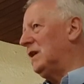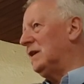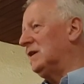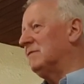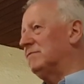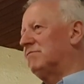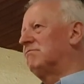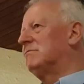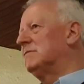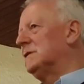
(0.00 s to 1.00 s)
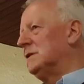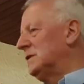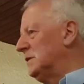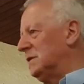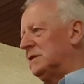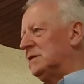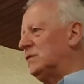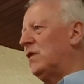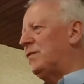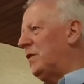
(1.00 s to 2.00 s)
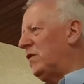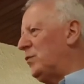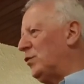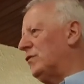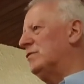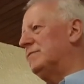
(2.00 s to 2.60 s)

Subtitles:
like £12 a bottle.